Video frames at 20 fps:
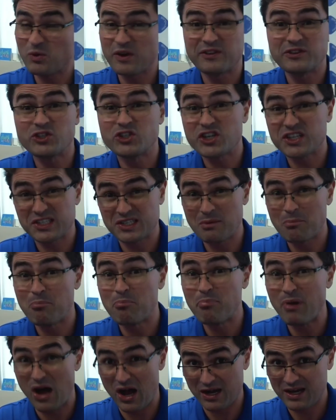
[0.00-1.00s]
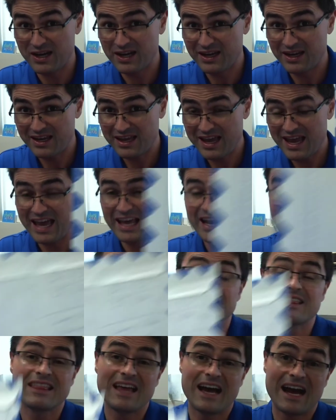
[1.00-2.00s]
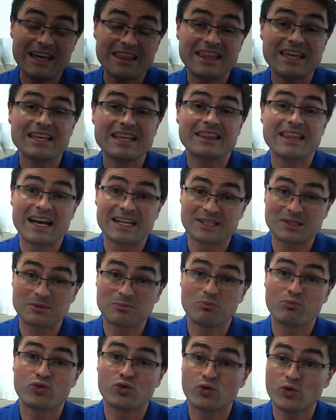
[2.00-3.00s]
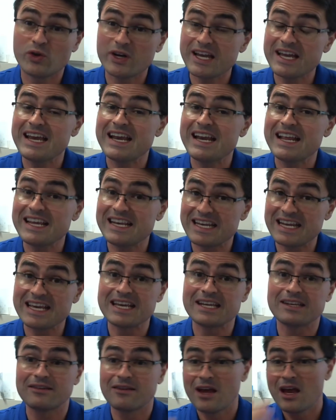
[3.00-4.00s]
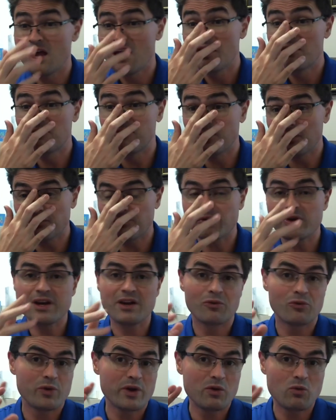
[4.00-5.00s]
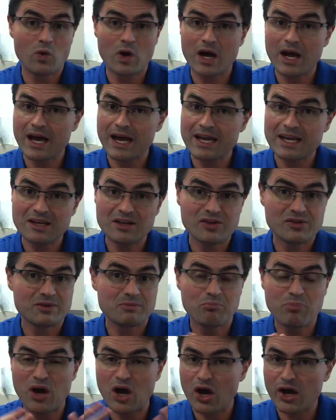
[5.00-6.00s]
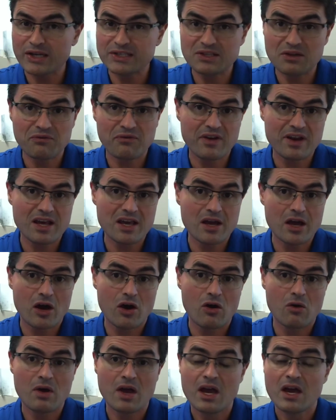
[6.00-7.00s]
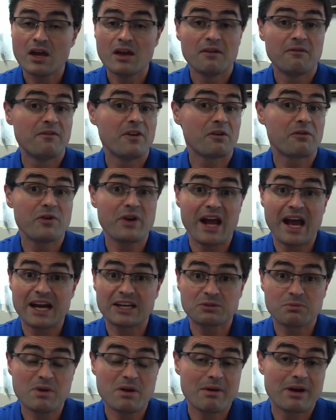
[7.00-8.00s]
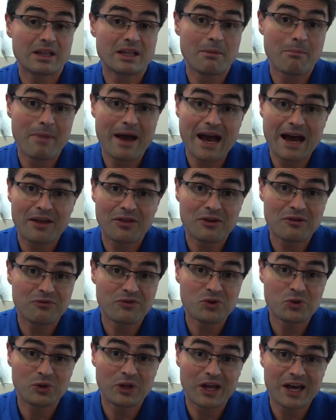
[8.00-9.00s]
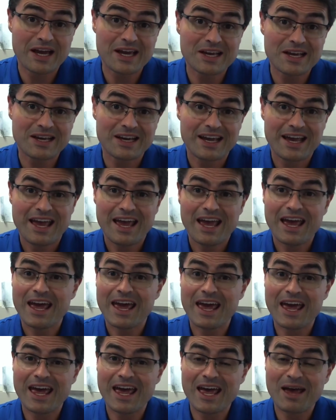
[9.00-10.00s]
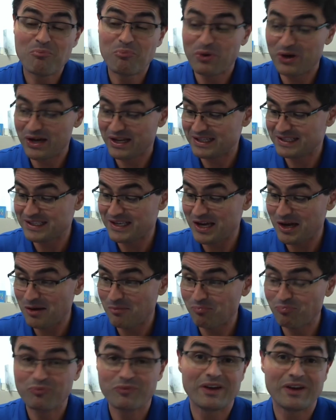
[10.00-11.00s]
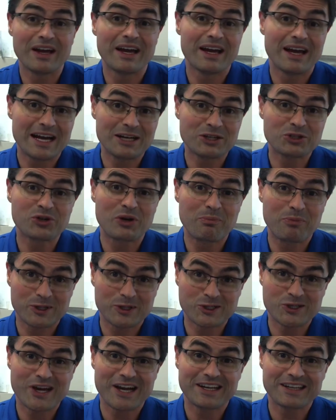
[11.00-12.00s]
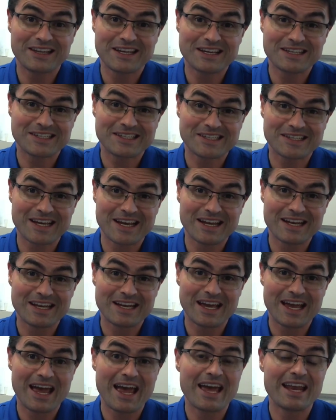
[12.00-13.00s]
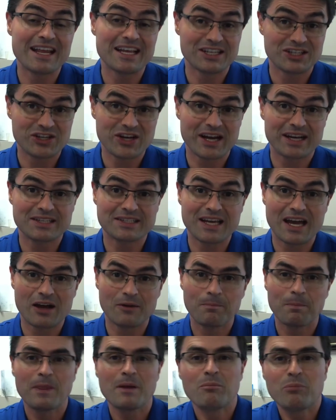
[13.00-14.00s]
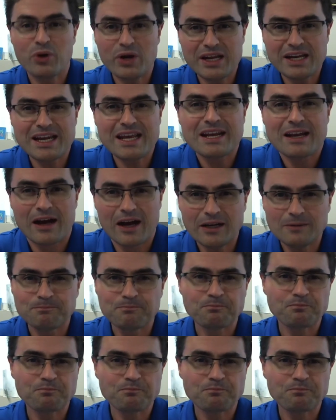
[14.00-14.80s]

with just $1. And I think that's pretty neat. Feel free to rewind, pause the video. Feel free to ask me about the math if you'd like. But I triple checked this and it checks out. Pretty neat, huh?